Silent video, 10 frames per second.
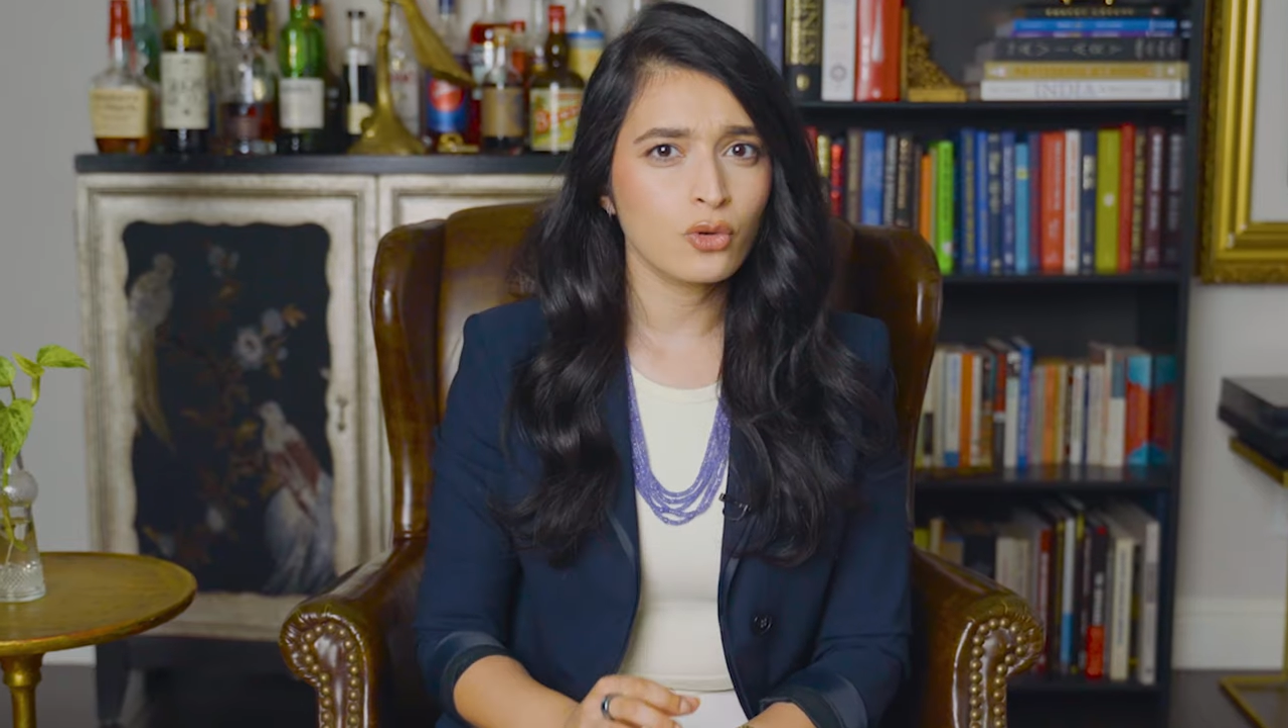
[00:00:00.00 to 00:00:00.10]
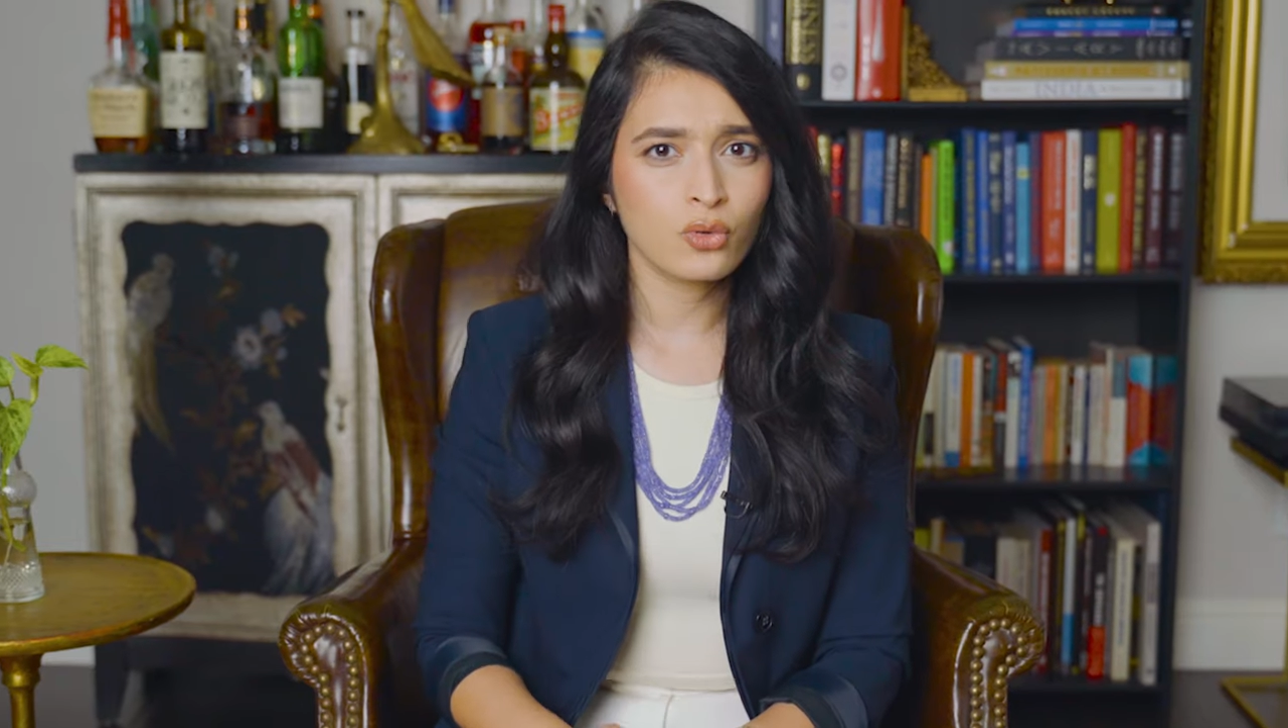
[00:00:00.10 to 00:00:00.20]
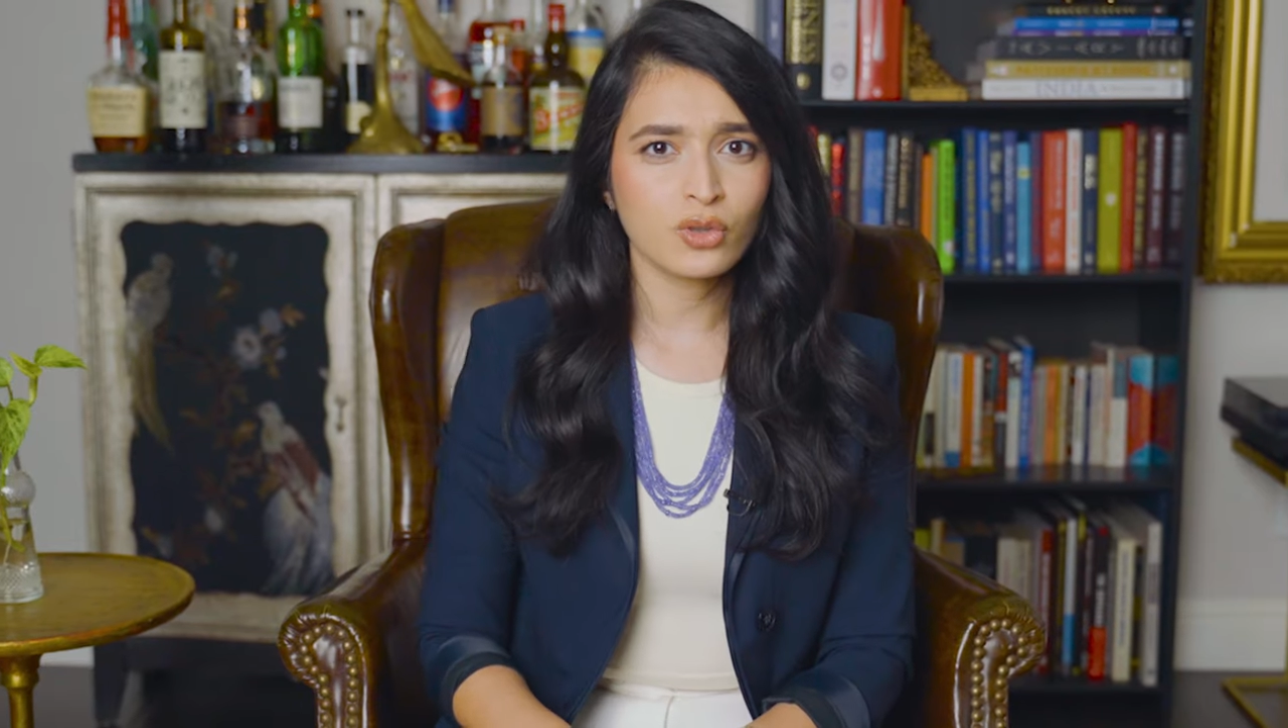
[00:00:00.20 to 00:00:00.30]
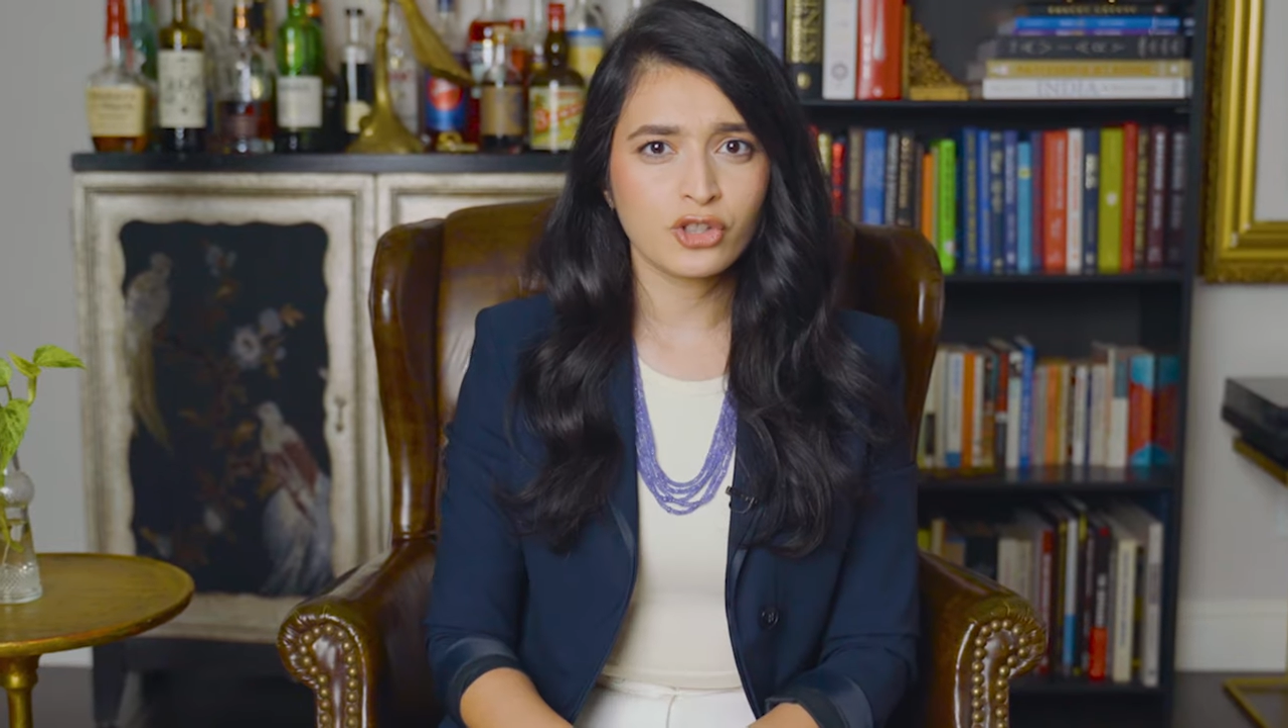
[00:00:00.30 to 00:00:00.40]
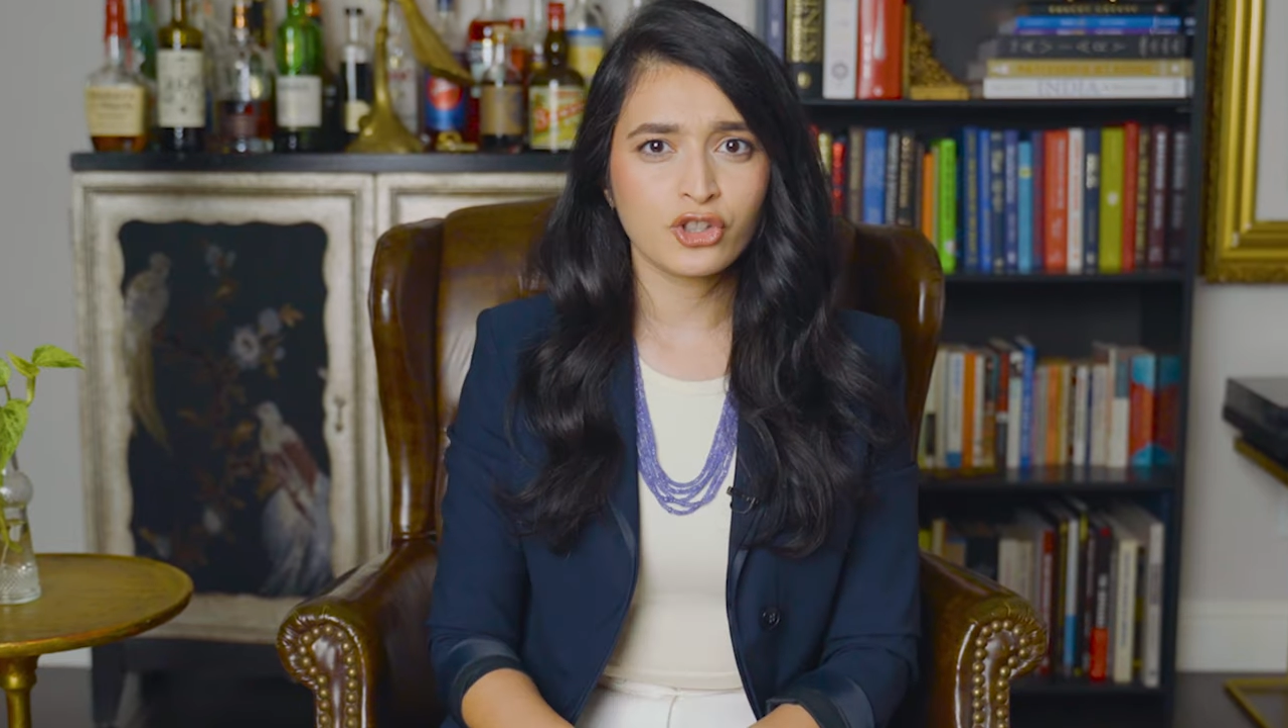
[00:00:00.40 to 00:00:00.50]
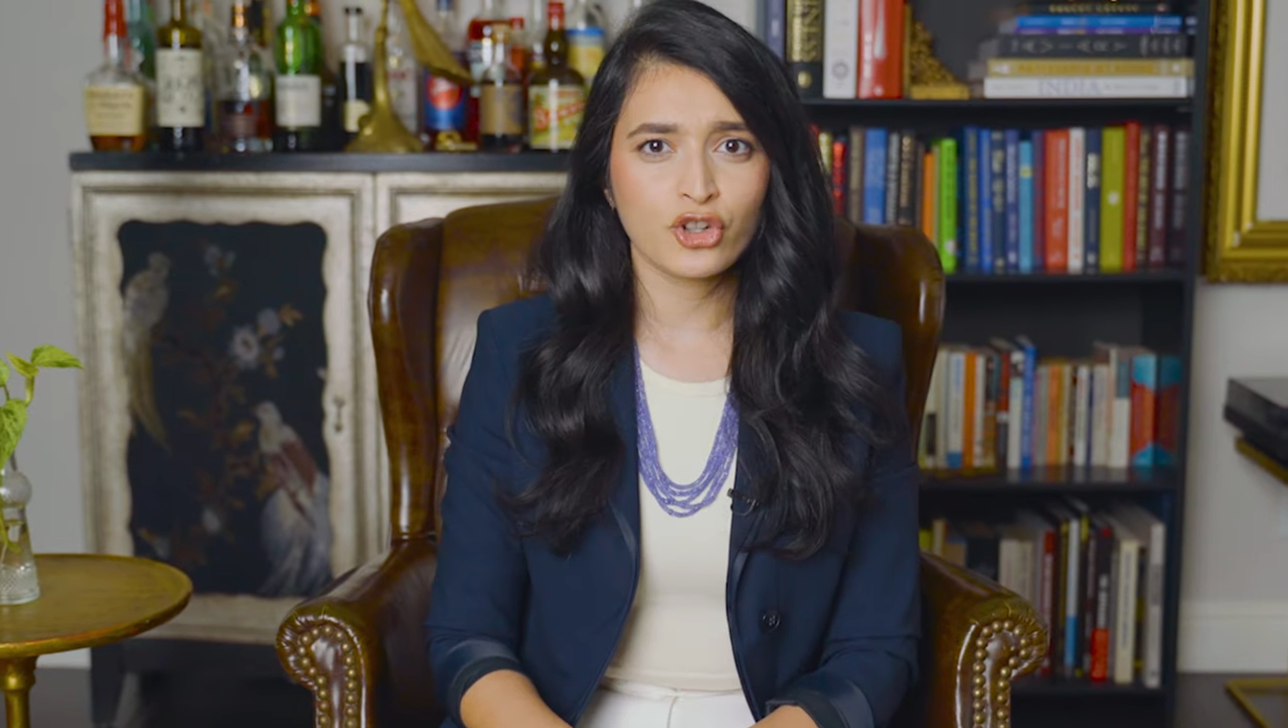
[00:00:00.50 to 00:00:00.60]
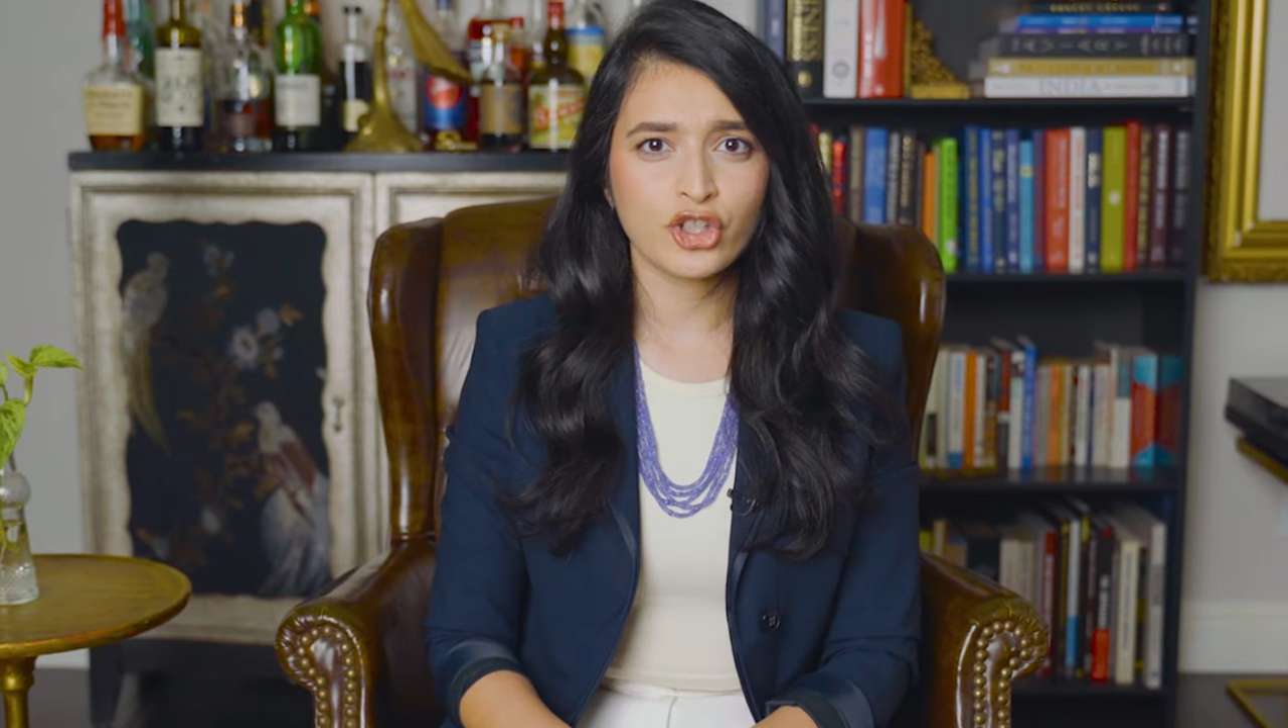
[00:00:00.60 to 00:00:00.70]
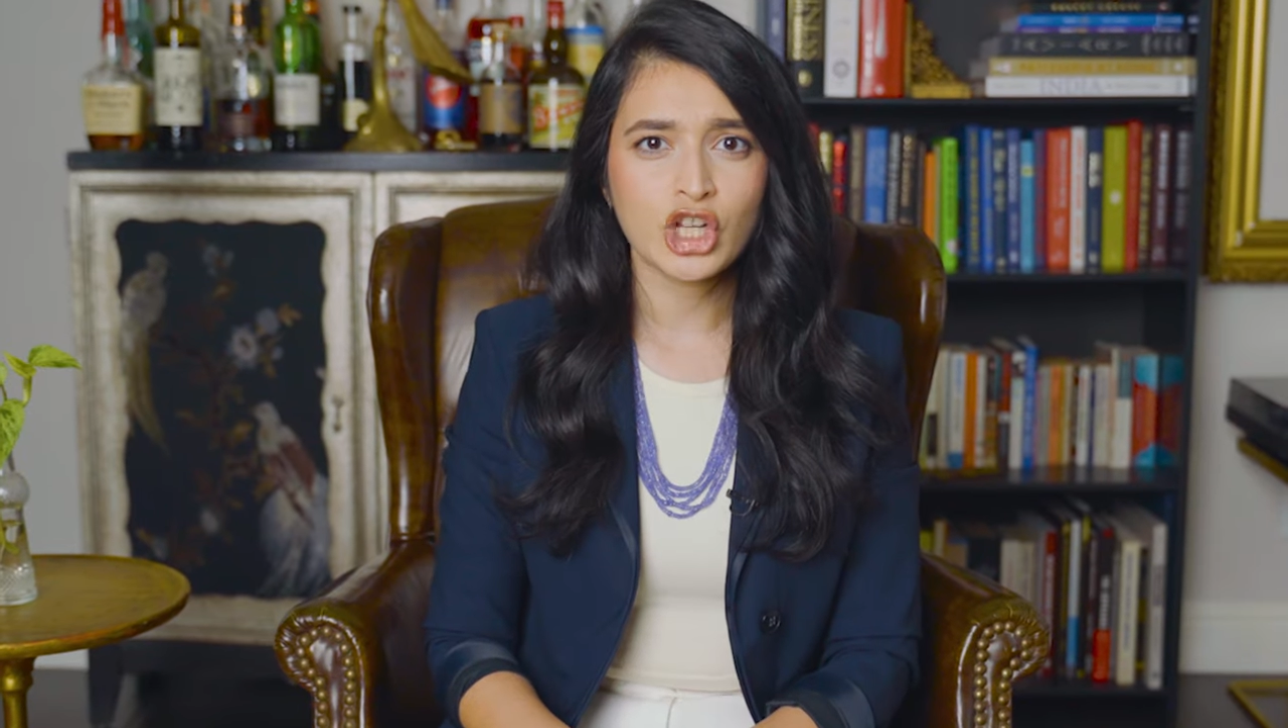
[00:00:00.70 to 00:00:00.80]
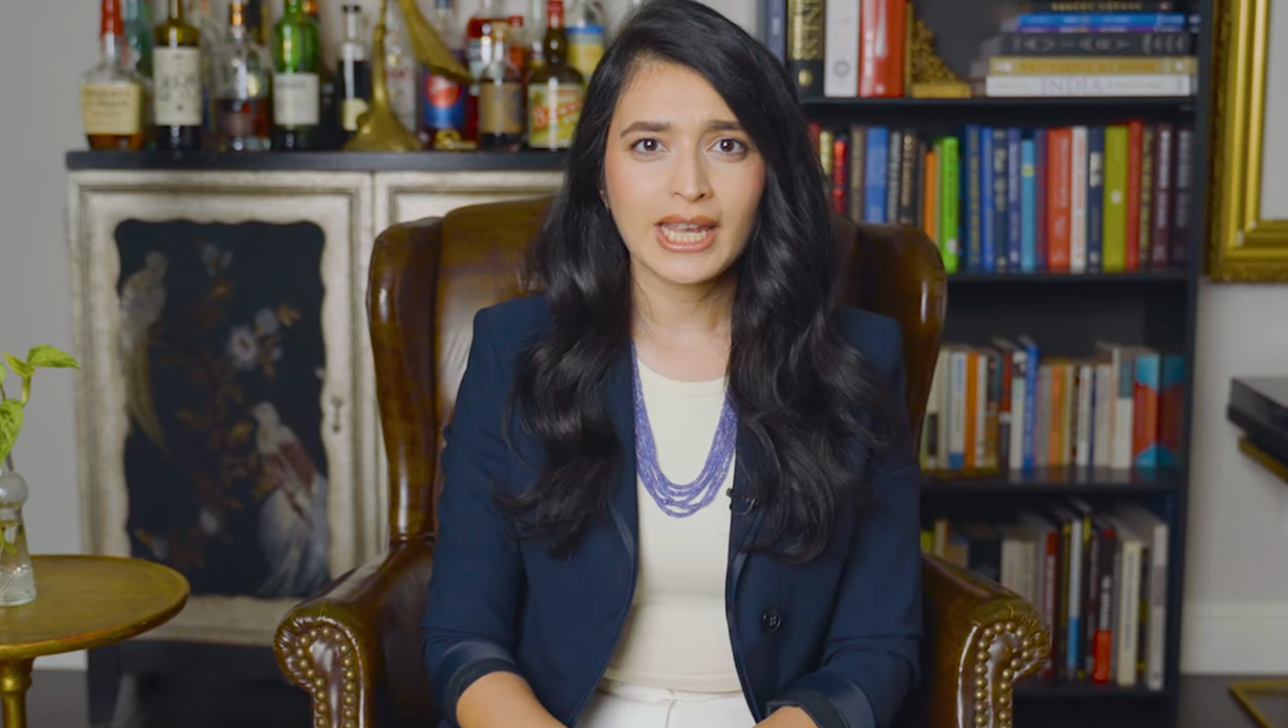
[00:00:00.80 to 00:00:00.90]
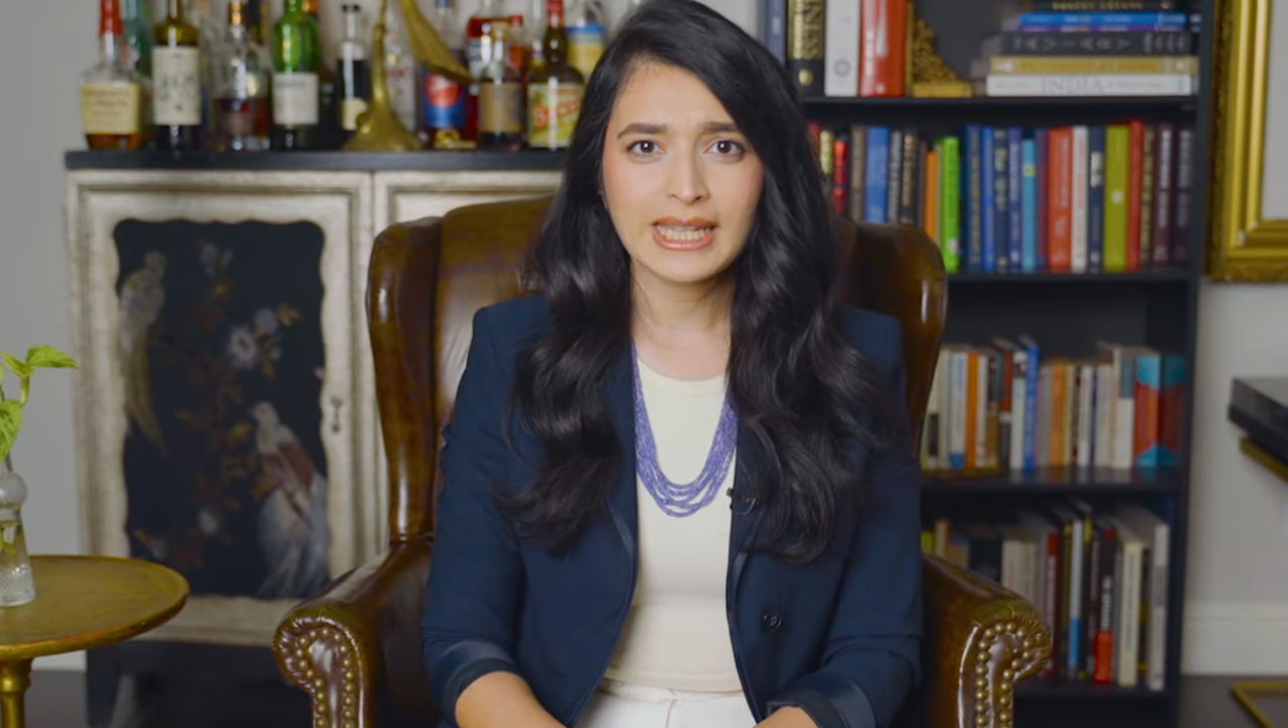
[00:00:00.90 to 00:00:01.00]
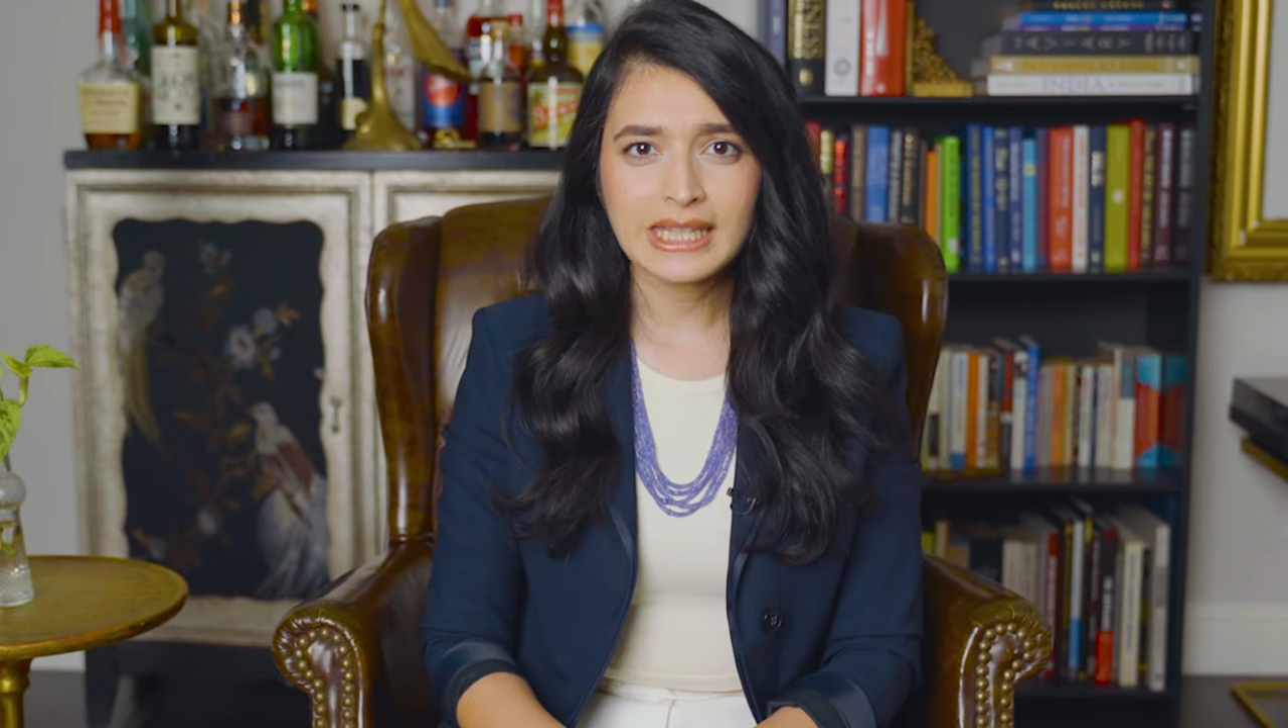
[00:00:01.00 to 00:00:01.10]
Google search